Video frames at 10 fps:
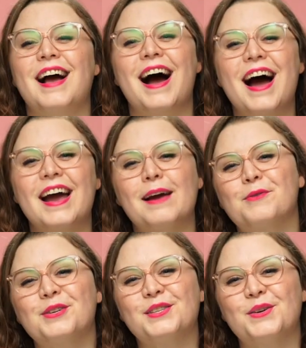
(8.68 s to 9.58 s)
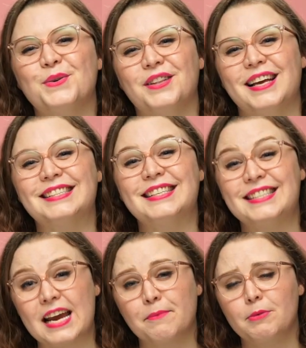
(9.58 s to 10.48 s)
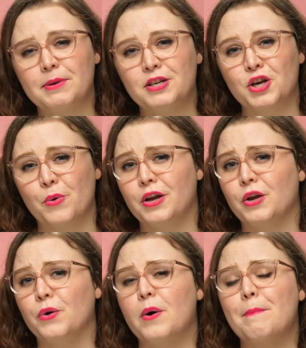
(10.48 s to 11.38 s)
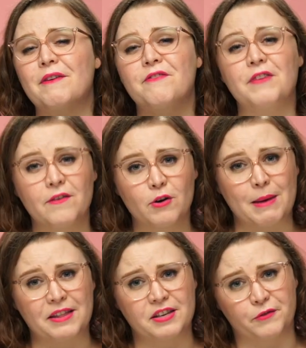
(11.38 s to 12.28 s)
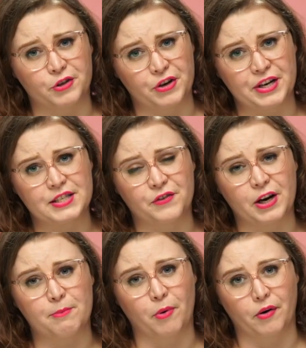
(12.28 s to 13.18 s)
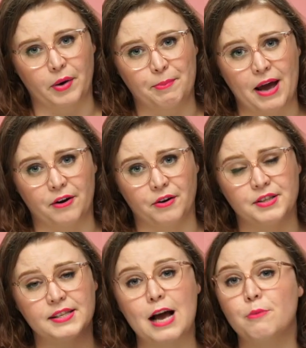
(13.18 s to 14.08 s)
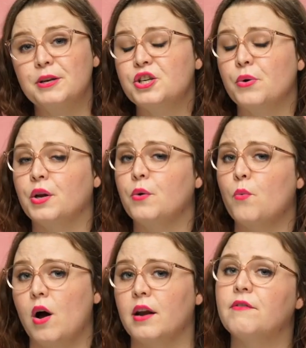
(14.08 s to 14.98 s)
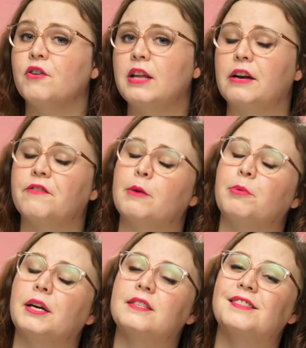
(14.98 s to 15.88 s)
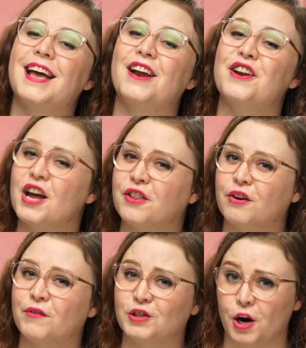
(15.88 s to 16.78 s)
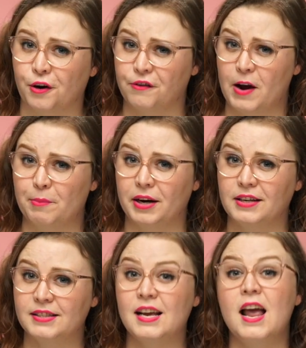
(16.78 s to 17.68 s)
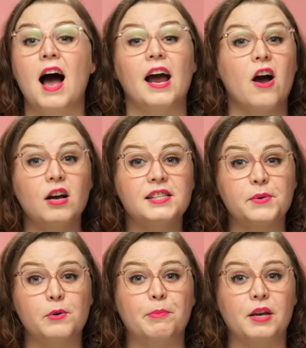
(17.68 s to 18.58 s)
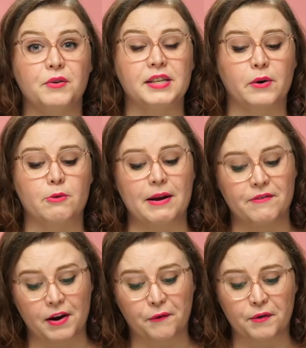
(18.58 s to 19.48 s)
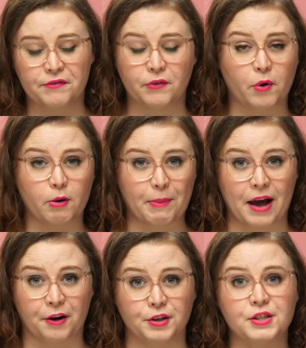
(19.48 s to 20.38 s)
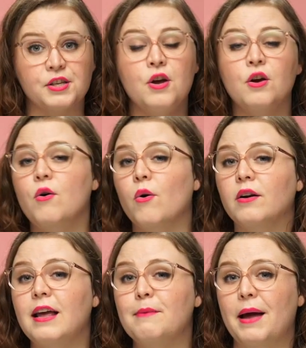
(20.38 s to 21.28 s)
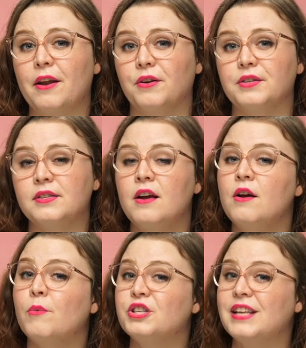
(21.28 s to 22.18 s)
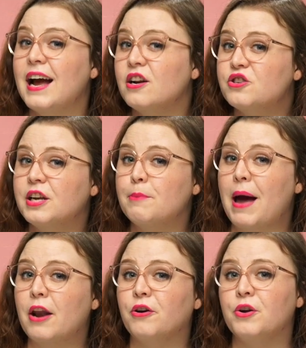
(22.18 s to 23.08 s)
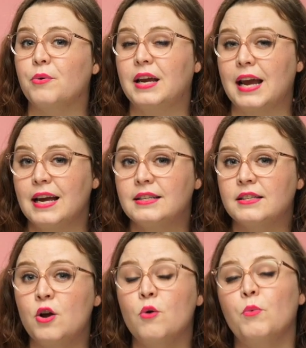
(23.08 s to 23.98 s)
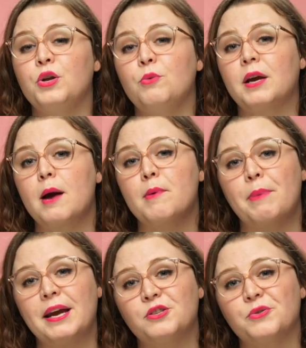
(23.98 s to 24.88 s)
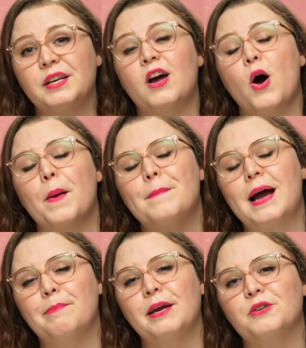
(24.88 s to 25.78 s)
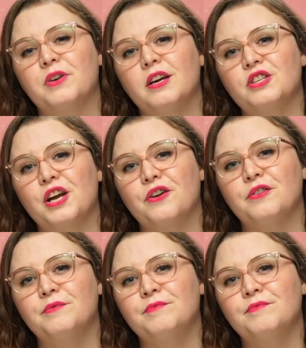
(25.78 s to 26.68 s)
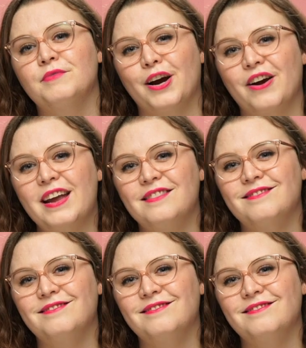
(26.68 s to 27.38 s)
Hi, I'm Kristen Gula, and today I'm going to be showing you my favorite method for transferring embroidery patterns. I'll be showing you one for lighter fabrics and another for darker fabrics. I also will be using one of my favorite floral patterns, Coraline Petals, which is actually a pattern you get when you become a patron on my Patreon channel. All right?